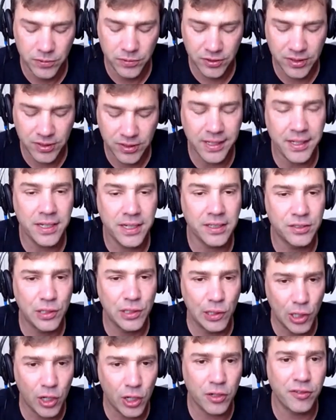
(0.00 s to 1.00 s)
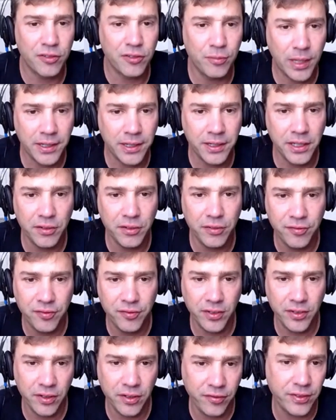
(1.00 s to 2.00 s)
sending us a lot of money
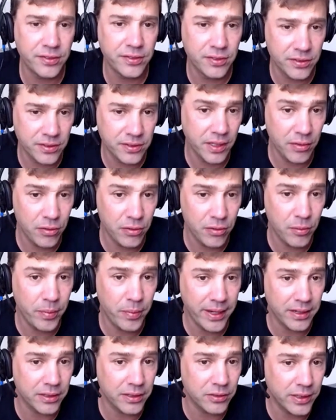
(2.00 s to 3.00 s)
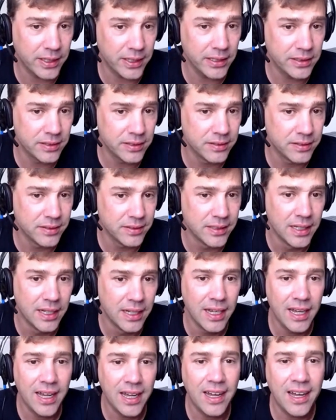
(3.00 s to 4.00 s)
if, if it's in the bank, right?
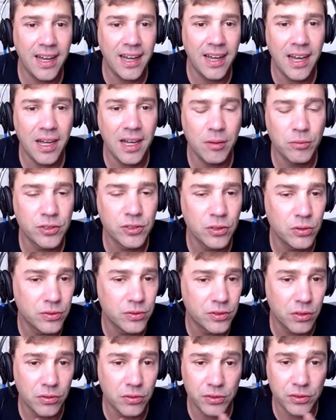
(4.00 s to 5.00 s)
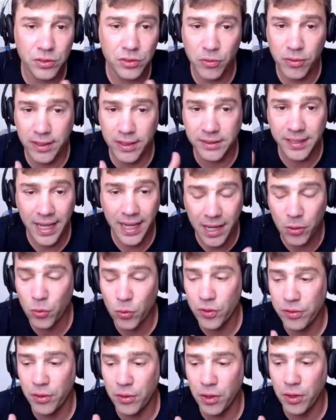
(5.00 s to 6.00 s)
Um, so, so, so that's how
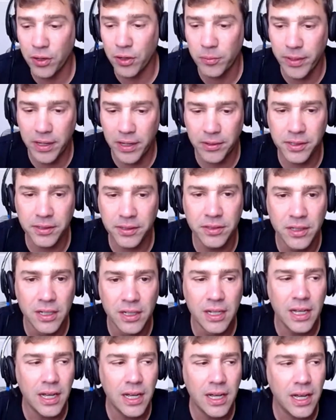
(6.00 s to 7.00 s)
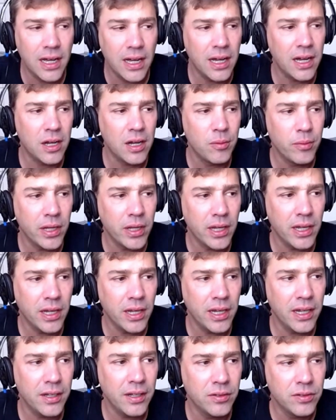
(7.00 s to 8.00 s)
we thought about it. Um,
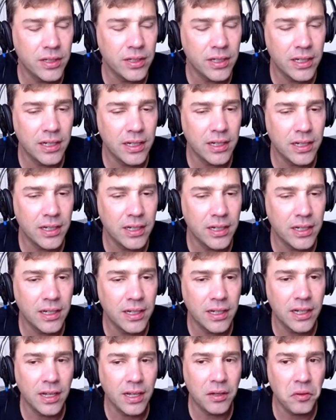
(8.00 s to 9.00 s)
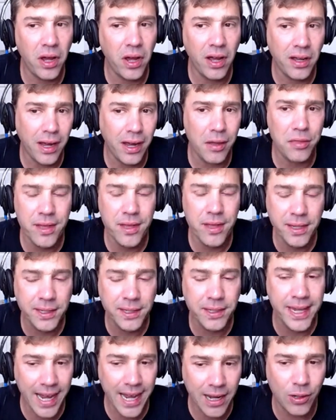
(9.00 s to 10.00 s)
and uh, I
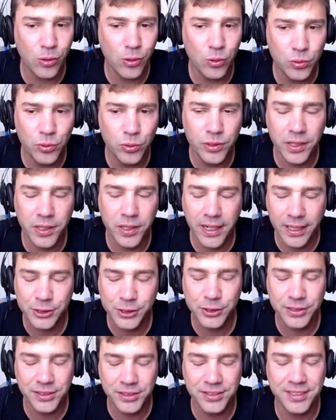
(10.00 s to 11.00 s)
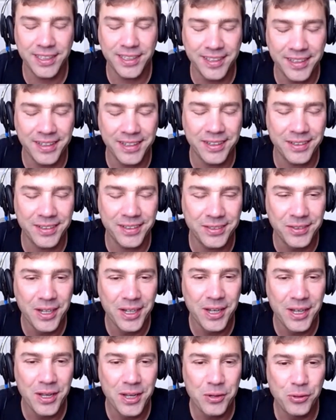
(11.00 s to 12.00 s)
think now we're actually setting,
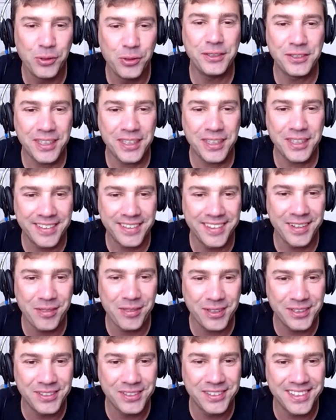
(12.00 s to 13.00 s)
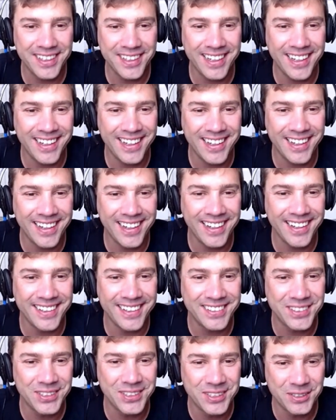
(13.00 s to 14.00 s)
resetting this uh,
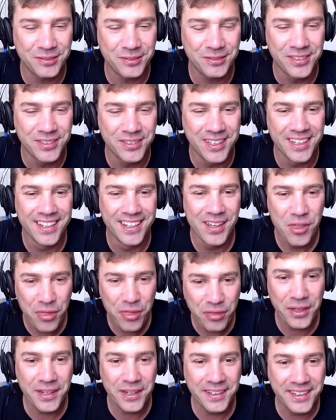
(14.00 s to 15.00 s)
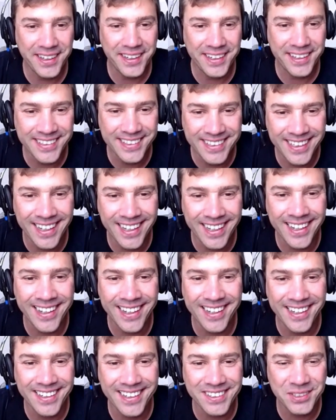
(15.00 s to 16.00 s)
uh, sort of thinking
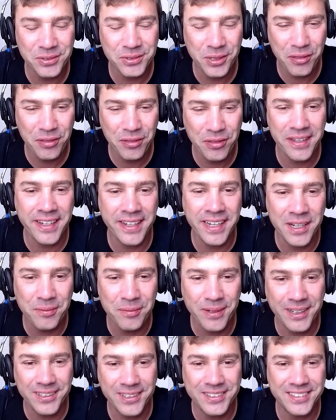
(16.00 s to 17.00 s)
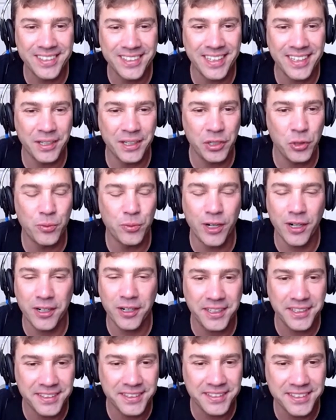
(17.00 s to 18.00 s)
uh, as we're thinking about uh, new
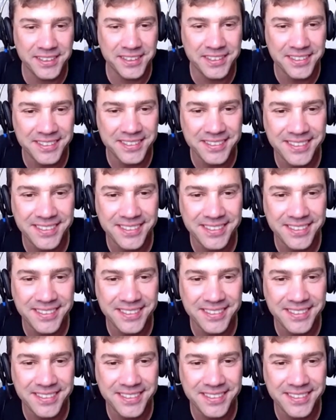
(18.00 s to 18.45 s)
markets.